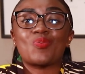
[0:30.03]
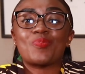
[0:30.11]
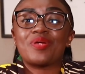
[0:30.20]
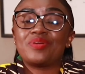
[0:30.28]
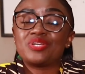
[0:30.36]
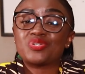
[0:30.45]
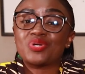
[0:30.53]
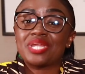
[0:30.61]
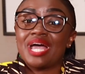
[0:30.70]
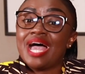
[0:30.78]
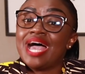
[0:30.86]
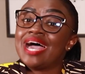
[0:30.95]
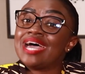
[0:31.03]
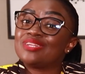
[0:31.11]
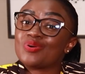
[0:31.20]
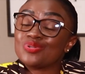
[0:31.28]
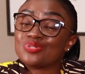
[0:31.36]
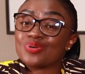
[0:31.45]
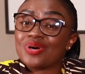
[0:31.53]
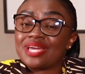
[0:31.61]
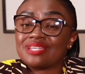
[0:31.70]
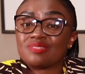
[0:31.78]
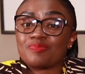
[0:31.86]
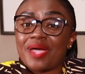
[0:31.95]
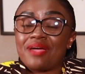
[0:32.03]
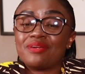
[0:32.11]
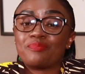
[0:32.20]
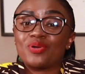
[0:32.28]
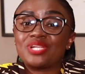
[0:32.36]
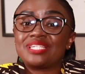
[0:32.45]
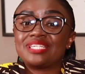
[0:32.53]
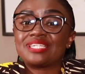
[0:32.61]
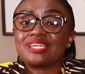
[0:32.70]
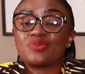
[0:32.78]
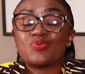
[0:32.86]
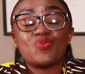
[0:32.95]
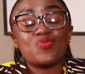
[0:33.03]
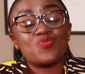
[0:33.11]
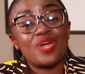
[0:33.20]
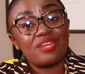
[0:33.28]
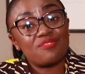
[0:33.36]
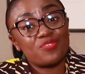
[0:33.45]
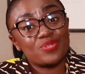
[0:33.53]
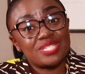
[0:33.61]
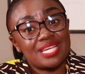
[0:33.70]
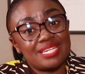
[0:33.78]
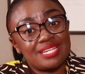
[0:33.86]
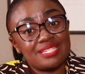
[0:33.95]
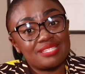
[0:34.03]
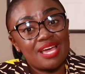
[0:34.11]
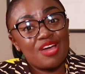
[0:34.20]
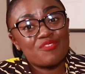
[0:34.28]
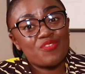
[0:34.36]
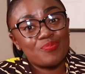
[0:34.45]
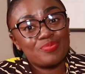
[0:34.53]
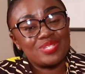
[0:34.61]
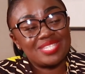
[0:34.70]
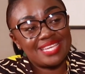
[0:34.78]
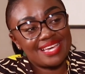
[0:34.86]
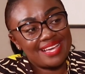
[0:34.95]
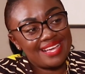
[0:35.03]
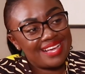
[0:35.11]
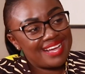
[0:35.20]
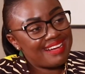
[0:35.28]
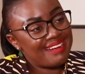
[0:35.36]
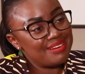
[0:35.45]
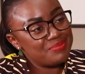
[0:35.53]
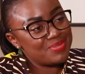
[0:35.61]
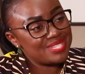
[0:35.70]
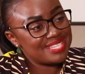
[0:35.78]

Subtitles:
Corporation, and also an aspiring politician who ran for Senate for Busia. Karibu